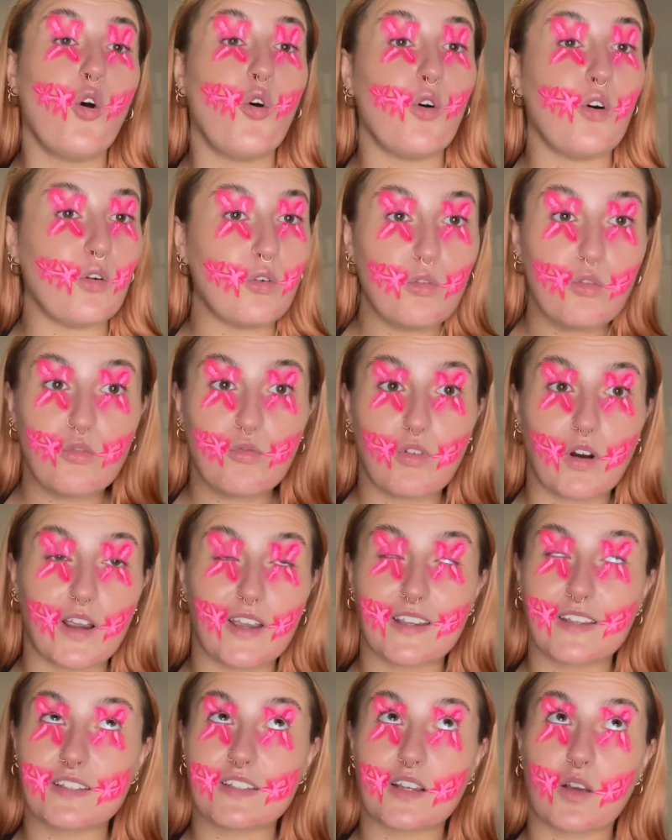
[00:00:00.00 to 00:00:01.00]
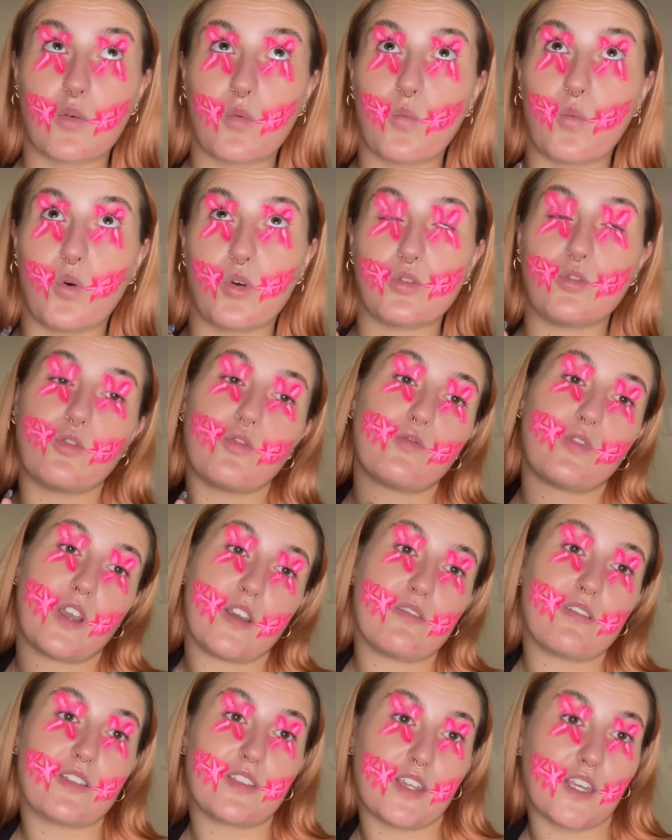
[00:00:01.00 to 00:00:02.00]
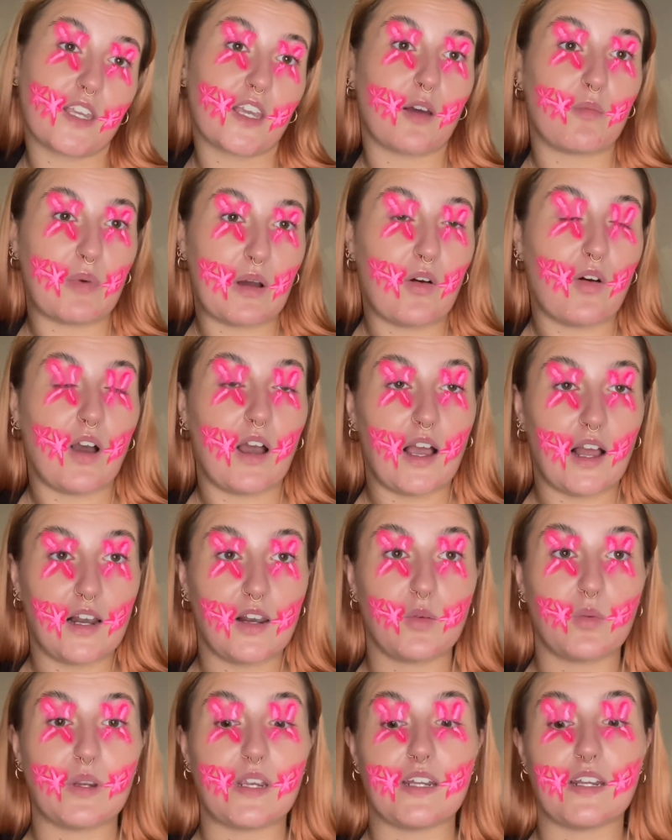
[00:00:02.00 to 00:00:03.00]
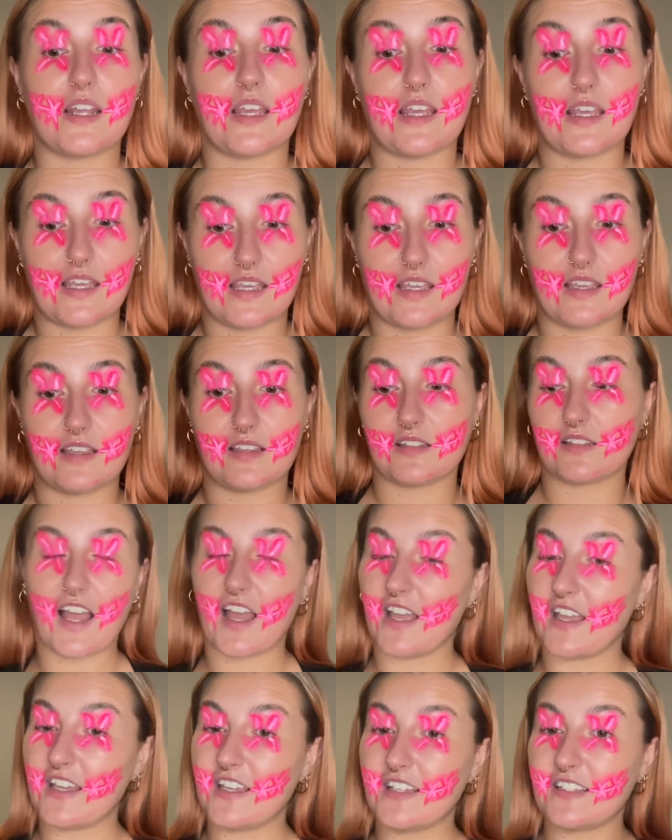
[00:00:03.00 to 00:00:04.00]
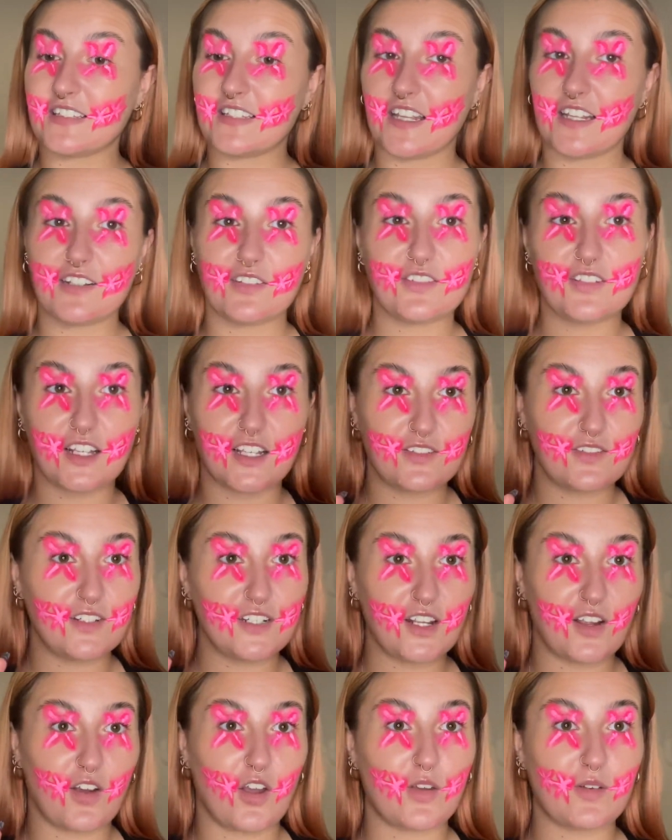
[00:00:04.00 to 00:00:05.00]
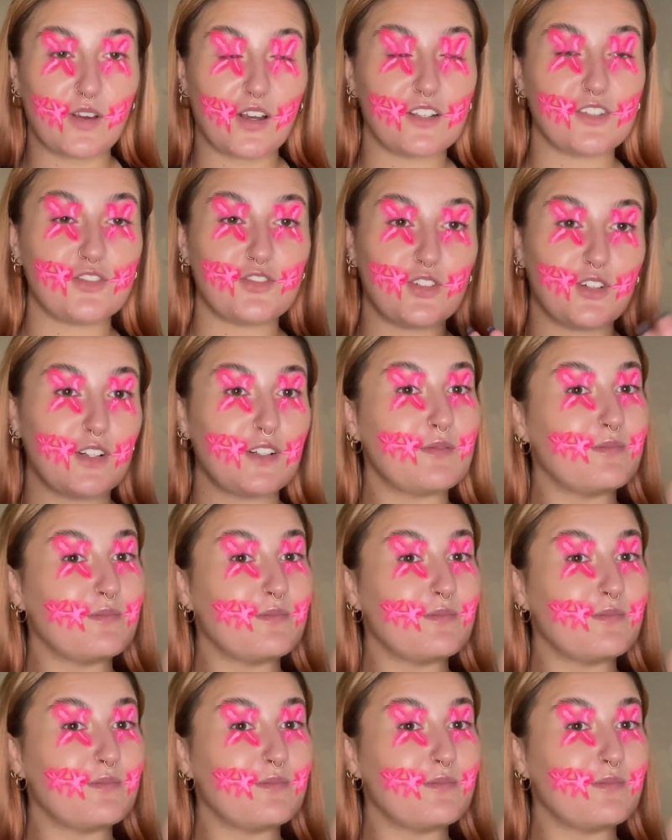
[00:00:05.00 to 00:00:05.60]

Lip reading: or write what your favourite thing about Halloween is. That is the end of today's video. I hope you guys enjoyed.